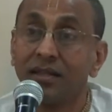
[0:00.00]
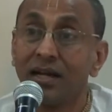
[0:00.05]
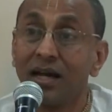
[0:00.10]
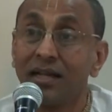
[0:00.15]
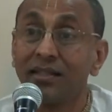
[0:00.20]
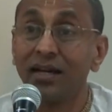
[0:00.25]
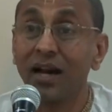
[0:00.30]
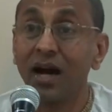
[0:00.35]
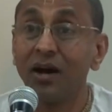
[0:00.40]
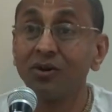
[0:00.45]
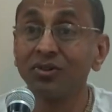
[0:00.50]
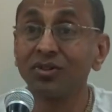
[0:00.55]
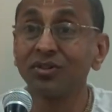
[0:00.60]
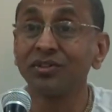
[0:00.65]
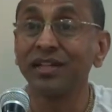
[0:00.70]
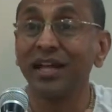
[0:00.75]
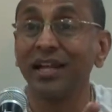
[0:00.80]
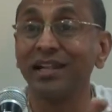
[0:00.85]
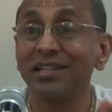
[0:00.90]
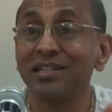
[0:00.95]
And then how
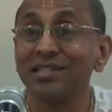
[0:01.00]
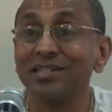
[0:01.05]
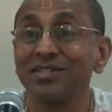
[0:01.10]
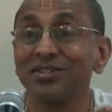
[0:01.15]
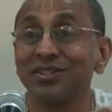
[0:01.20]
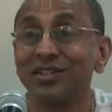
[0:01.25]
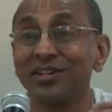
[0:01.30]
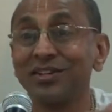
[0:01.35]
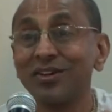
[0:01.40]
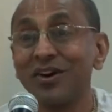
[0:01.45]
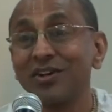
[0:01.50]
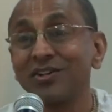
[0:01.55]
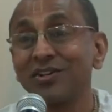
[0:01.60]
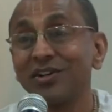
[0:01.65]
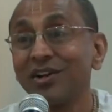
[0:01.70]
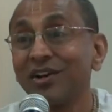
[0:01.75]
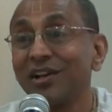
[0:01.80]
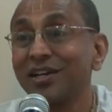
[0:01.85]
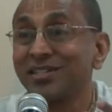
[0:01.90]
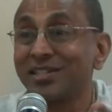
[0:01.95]
to tell this to the
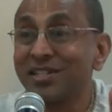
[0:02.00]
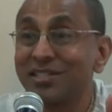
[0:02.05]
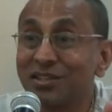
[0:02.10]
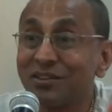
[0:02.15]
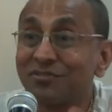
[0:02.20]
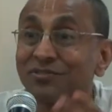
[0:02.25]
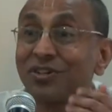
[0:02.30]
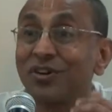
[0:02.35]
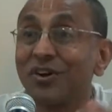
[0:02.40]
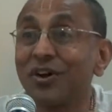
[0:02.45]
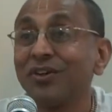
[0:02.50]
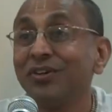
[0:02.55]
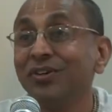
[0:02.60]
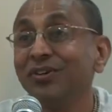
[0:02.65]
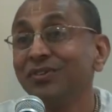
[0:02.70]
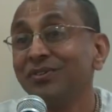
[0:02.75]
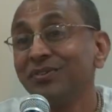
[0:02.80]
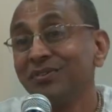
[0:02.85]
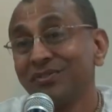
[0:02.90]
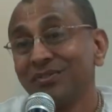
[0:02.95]
daughter-in-law? She's after all
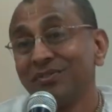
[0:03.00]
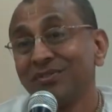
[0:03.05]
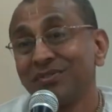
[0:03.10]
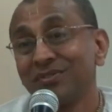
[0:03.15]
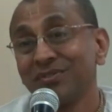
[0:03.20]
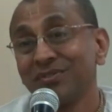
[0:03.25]
new.